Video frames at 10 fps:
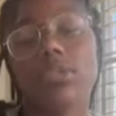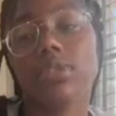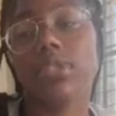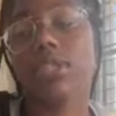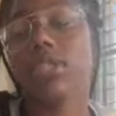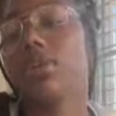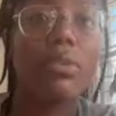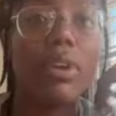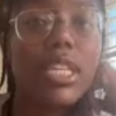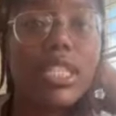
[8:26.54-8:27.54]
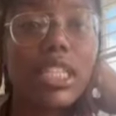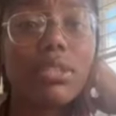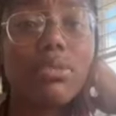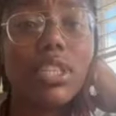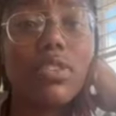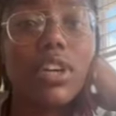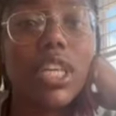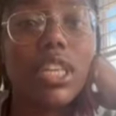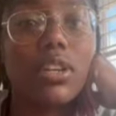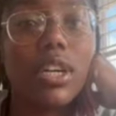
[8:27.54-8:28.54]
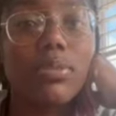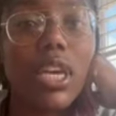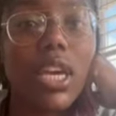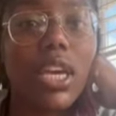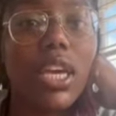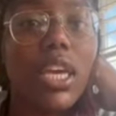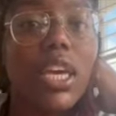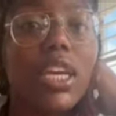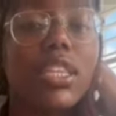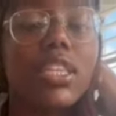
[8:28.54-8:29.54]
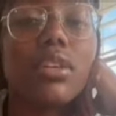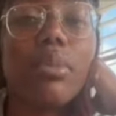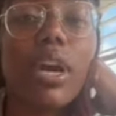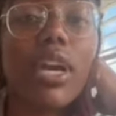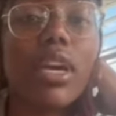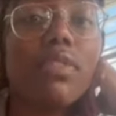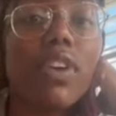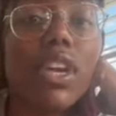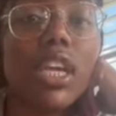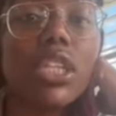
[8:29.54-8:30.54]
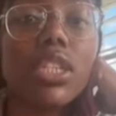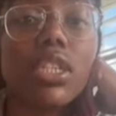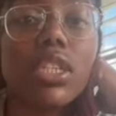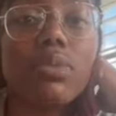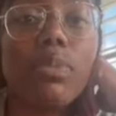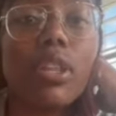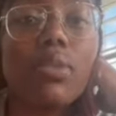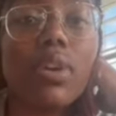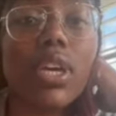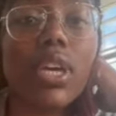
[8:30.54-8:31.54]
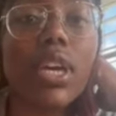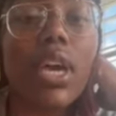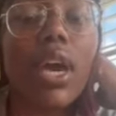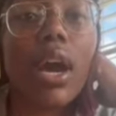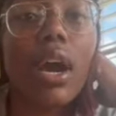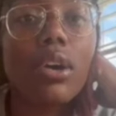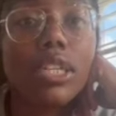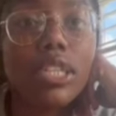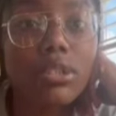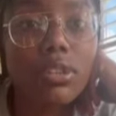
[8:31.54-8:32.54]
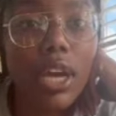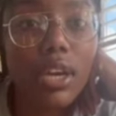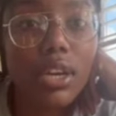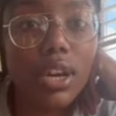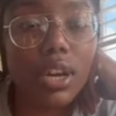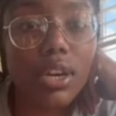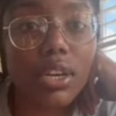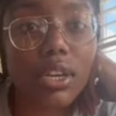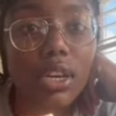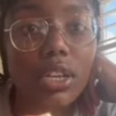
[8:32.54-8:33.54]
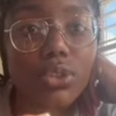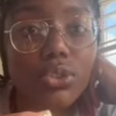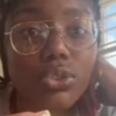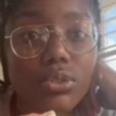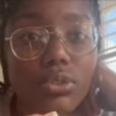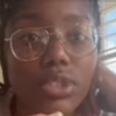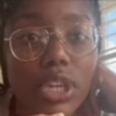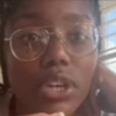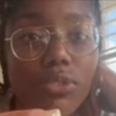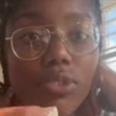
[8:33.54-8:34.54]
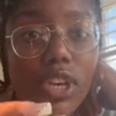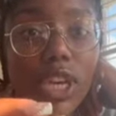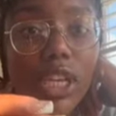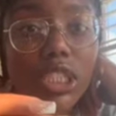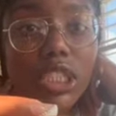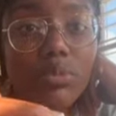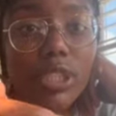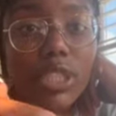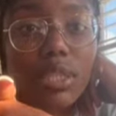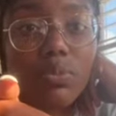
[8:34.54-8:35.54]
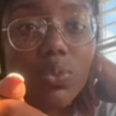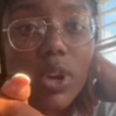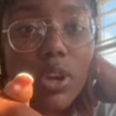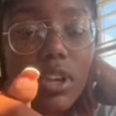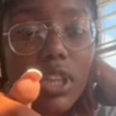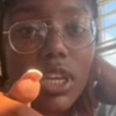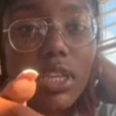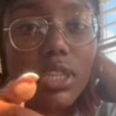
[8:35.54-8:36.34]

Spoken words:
what it is. Anyways, I just want to give y'all that little update. These are my vacation nails, by the way. I always do, like, a neutral nail for vacation because I'm wearing, like,